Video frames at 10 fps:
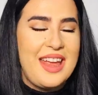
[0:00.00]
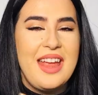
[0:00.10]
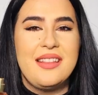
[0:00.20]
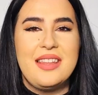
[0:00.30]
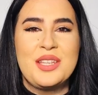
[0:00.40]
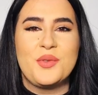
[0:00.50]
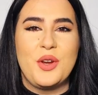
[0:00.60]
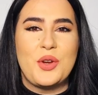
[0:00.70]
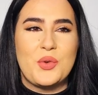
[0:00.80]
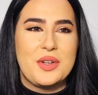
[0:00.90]
And this
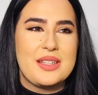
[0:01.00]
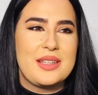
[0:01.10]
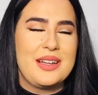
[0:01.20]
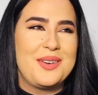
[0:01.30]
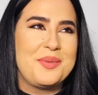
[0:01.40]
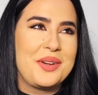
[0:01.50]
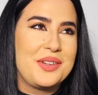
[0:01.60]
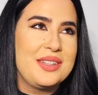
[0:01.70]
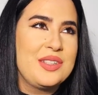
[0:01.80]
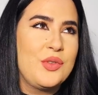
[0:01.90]
fragrance, oh my
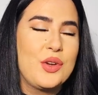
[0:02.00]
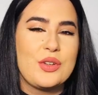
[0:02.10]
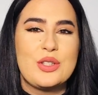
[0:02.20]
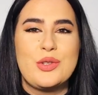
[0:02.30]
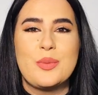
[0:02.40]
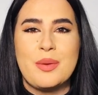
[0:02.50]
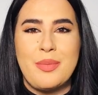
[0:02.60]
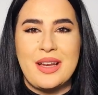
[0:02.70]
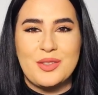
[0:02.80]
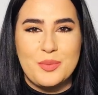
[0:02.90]
god, this fragrance took me
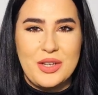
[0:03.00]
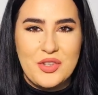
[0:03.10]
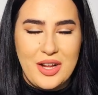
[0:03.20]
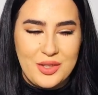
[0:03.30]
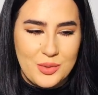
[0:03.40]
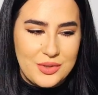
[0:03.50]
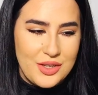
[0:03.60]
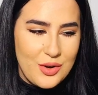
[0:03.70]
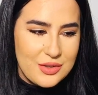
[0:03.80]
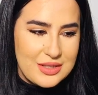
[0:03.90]
back to my childhood
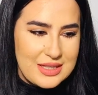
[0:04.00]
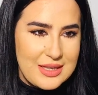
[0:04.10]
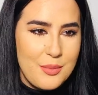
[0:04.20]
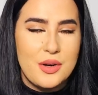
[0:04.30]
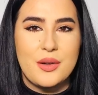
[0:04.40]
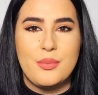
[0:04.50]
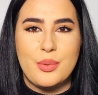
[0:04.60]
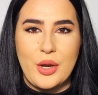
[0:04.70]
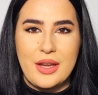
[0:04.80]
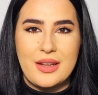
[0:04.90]
on summer
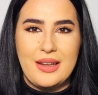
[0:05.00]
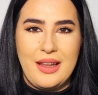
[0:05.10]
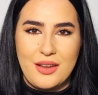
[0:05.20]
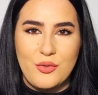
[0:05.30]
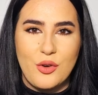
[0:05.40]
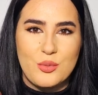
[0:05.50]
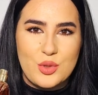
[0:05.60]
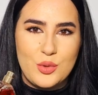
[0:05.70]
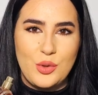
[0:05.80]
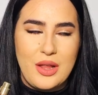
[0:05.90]
break, like from
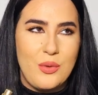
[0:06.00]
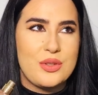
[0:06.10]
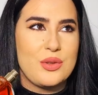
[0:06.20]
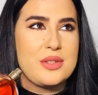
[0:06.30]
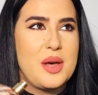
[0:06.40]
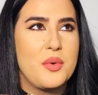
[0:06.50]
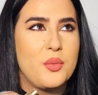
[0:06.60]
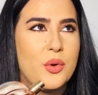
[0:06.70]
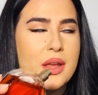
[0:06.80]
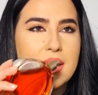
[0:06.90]
school. I was on summer
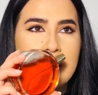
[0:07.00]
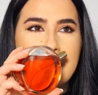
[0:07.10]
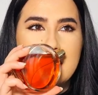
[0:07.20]
break.